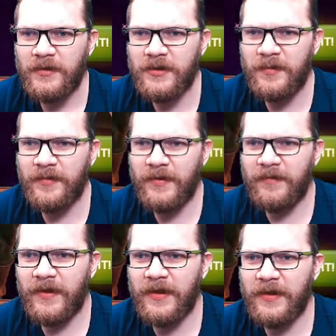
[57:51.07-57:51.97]
Choose between
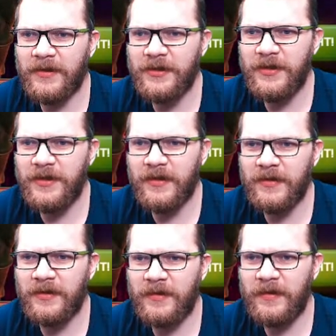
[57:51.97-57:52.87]
Red Hulk, She-Hulk,
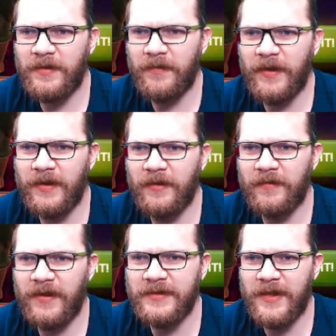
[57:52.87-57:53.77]
and the Awakening
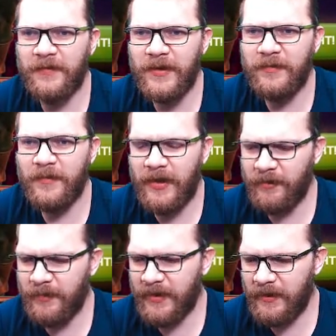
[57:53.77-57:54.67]
of Anti-Venom. I
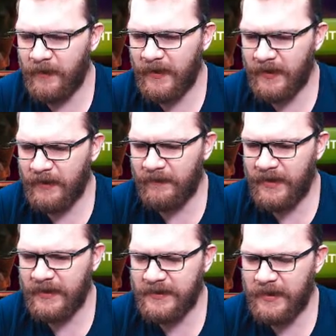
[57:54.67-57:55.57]
would pick Awakening of
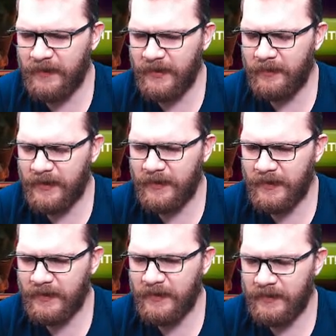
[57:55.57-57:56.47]
Anti-Venom, I
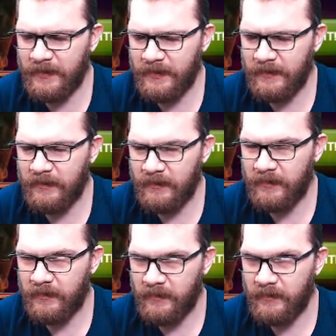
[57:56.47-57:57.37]
think.
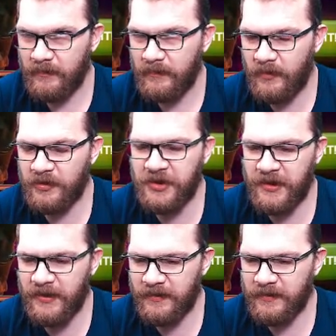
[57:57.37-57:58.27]
Or
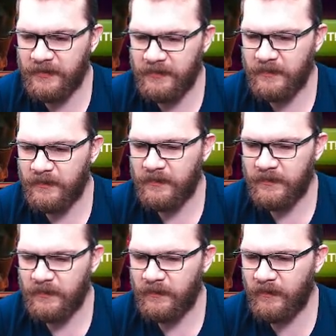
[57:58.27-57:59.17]
She-Hulk.
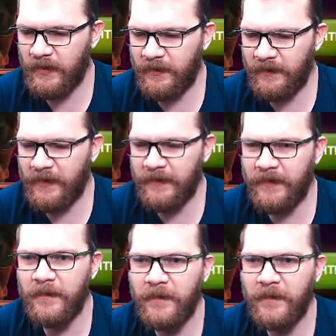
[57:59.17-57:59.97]
One or the other.